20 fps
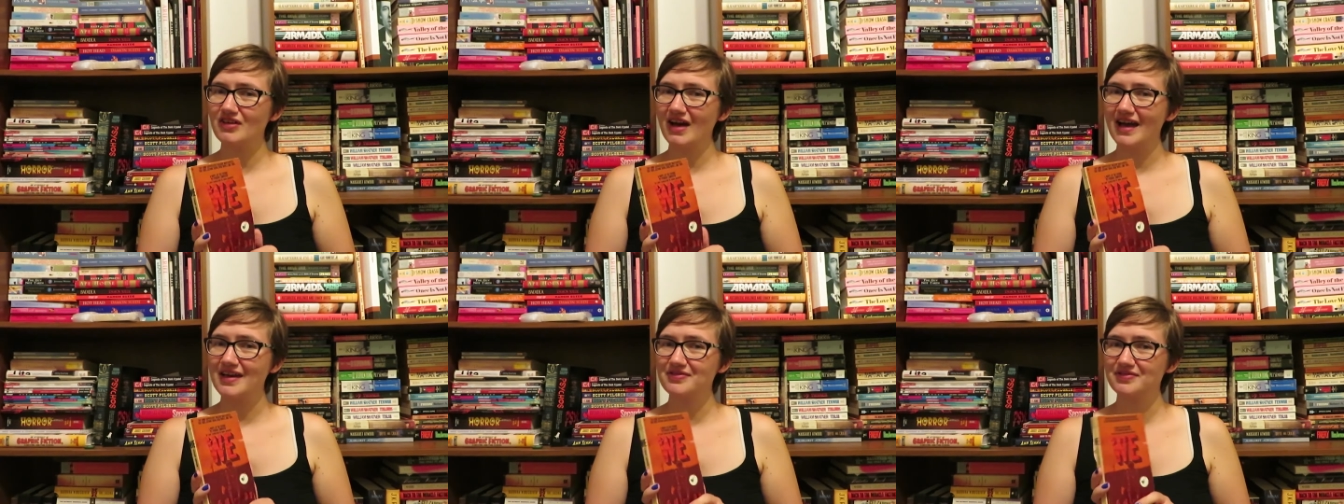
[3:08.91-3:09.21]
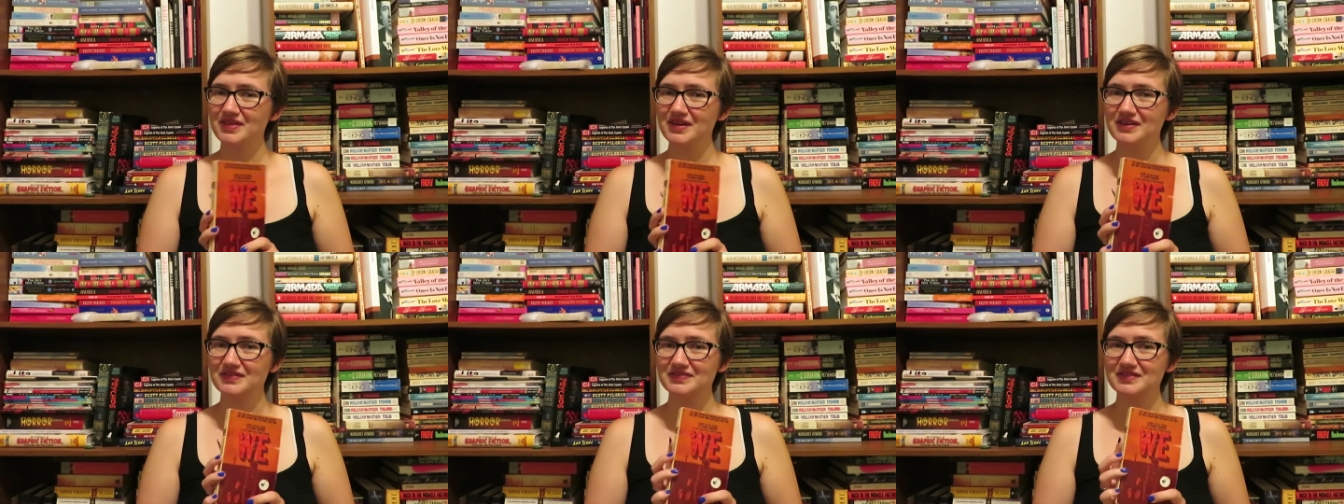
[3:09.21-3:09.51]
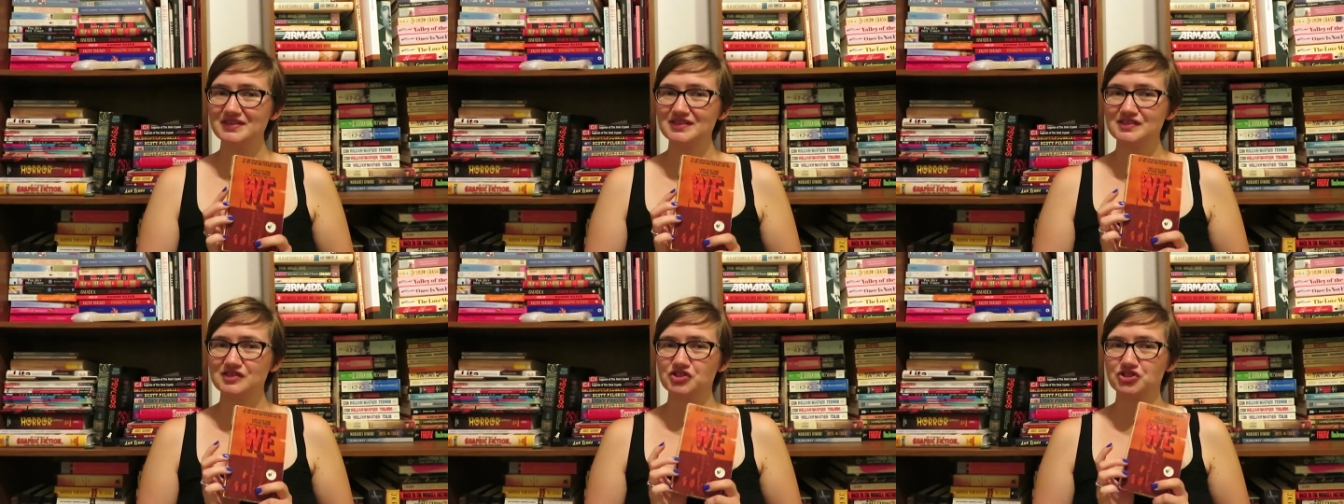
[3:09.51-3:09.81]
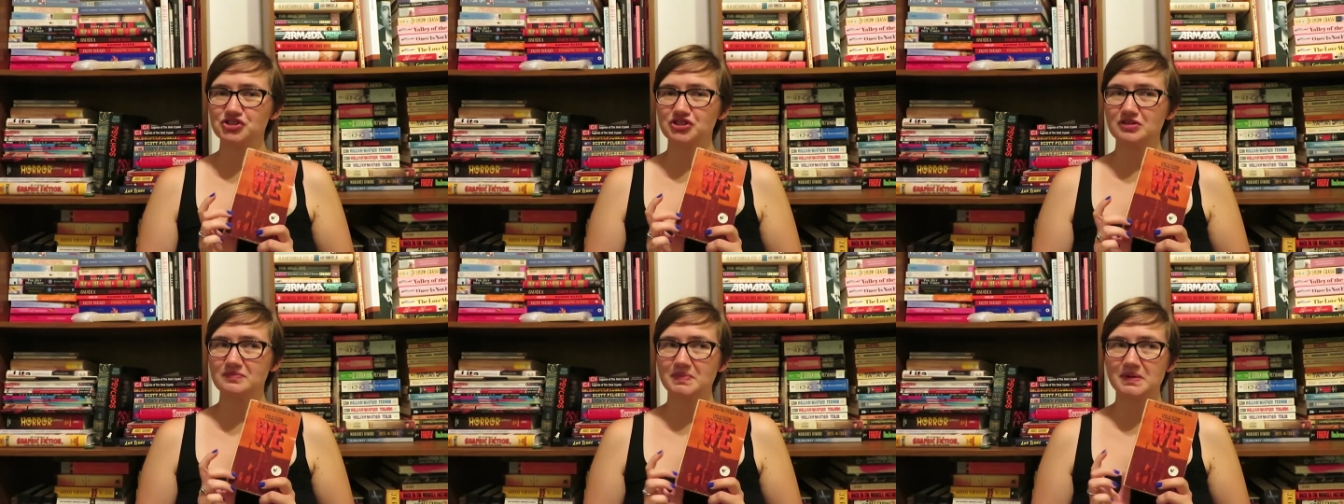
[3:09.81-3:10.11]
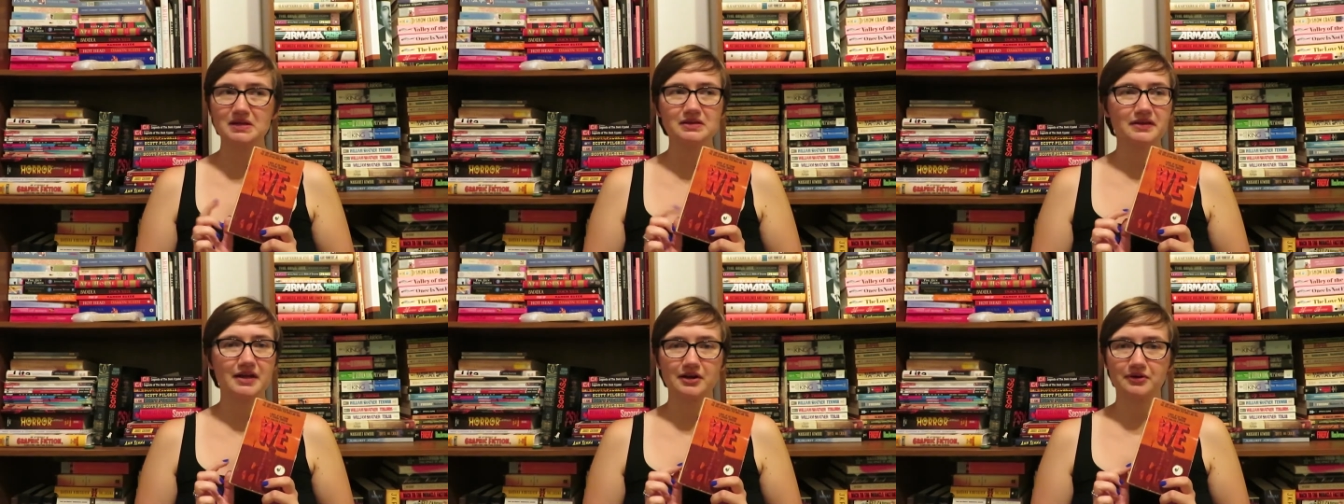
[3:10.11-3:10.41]
I think this should
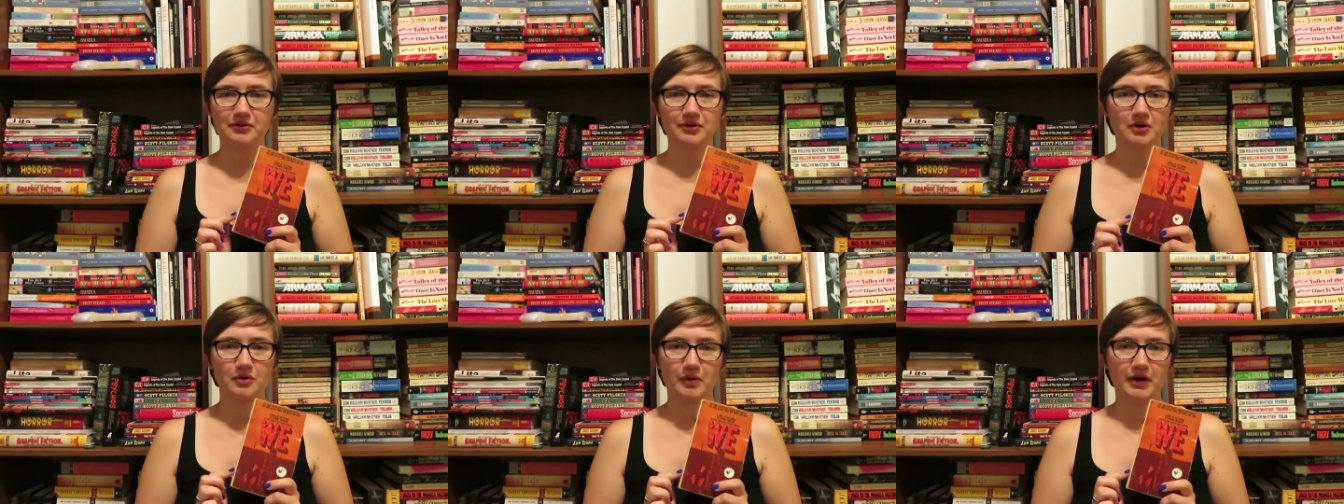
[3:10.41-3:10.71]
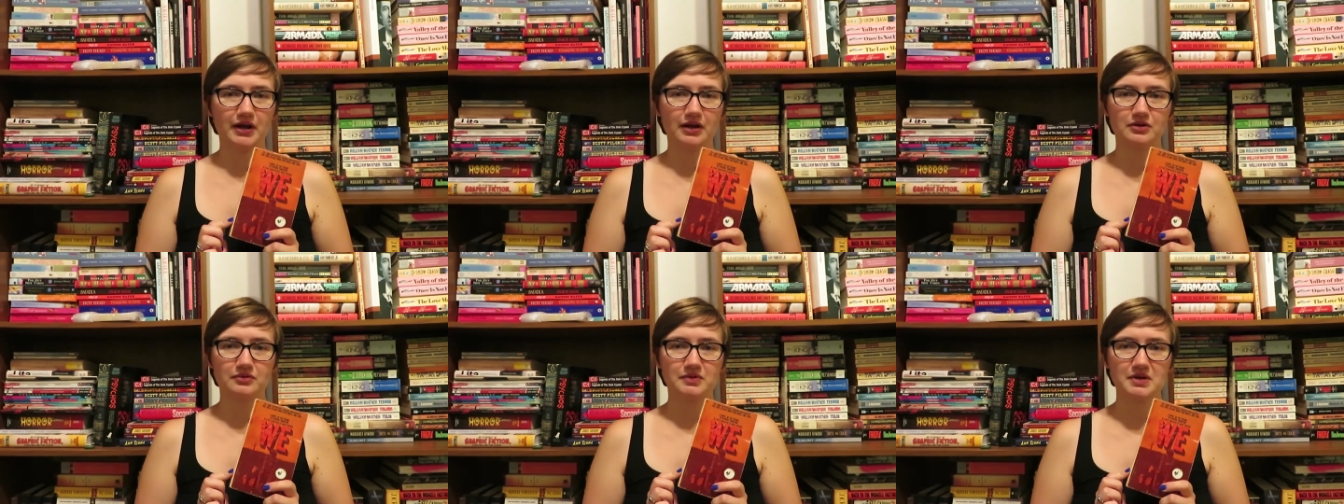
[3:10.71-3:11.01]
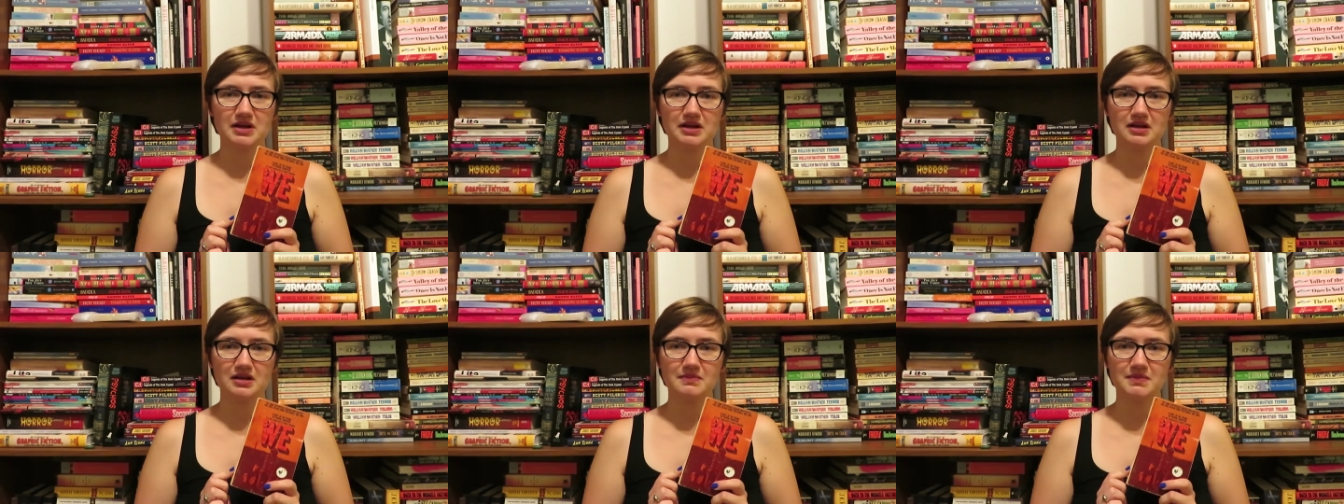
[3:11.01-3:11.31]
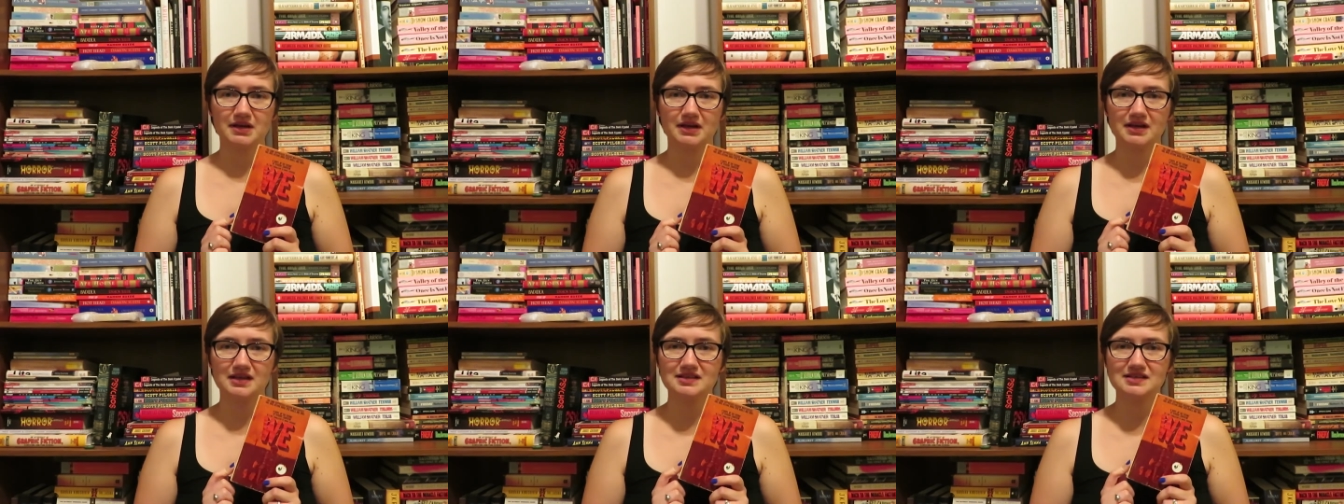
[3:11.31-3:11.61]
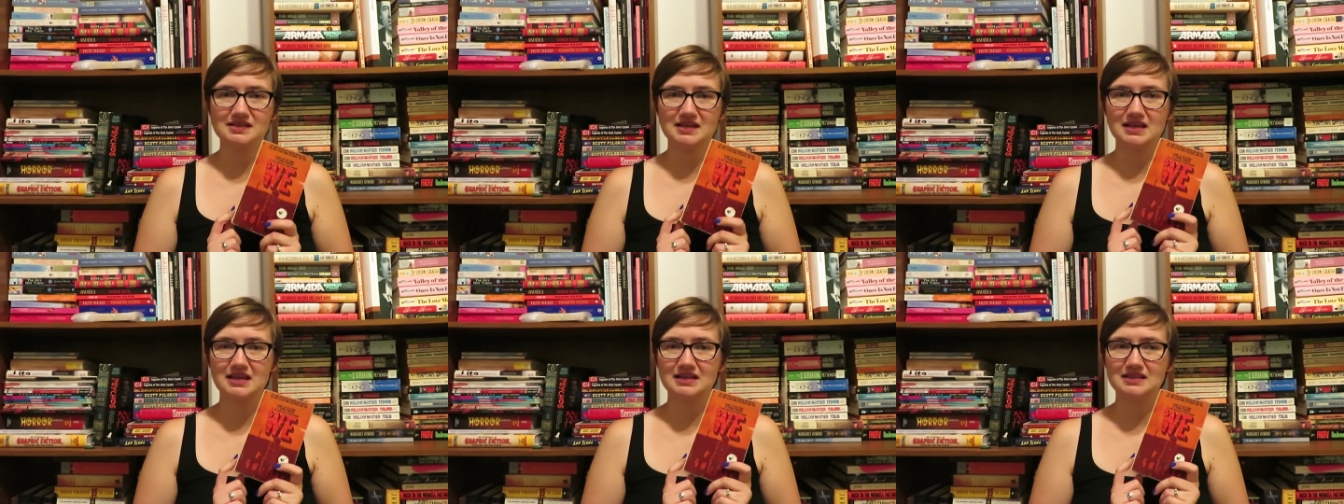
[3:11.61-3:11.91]
be like required reading
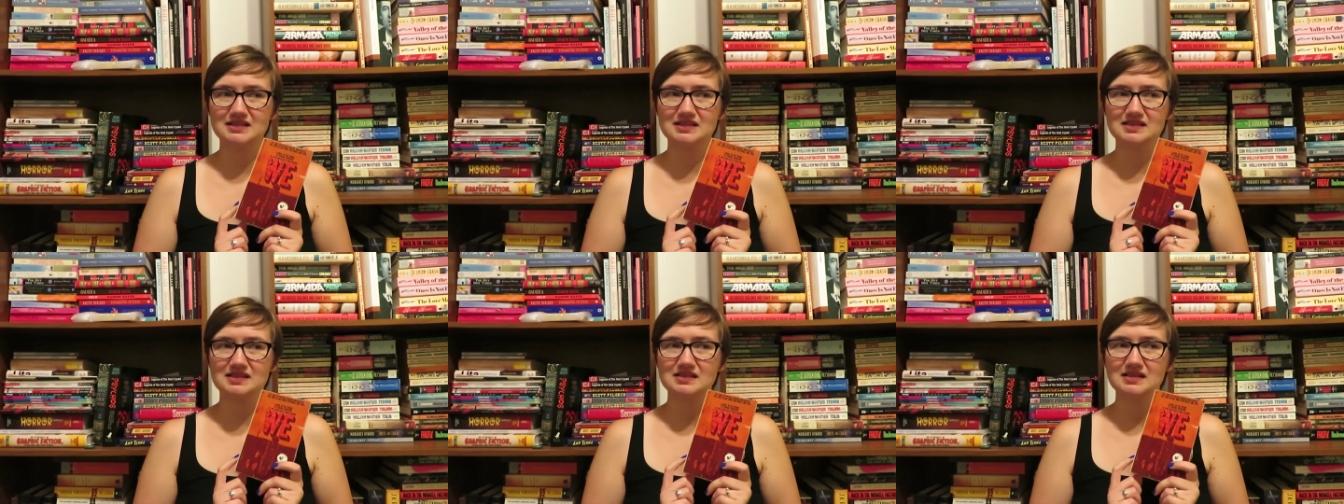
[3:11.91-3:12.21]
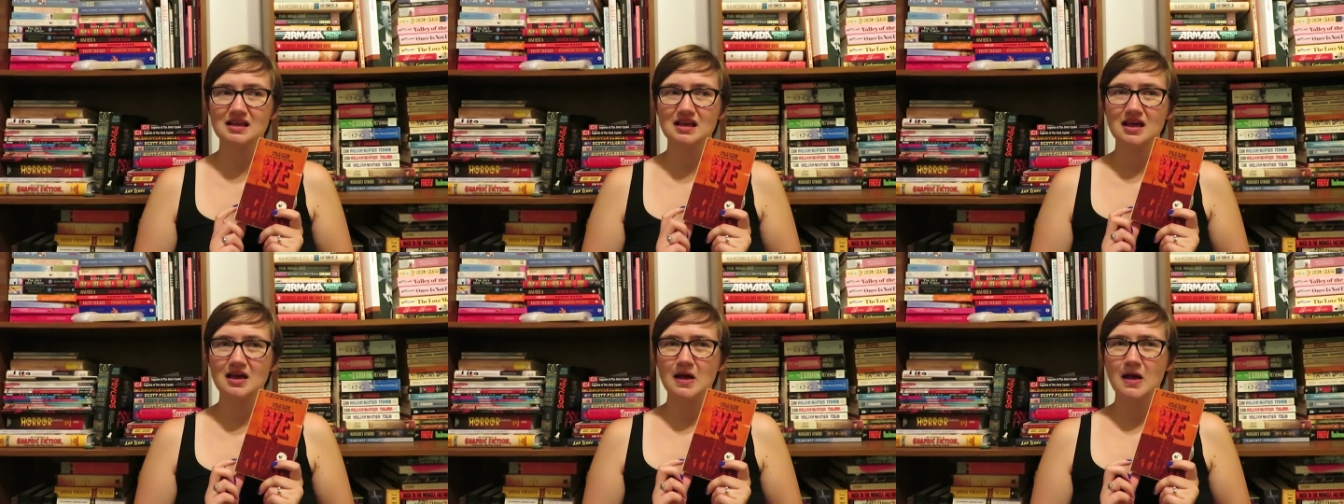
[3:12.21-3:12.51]
because it's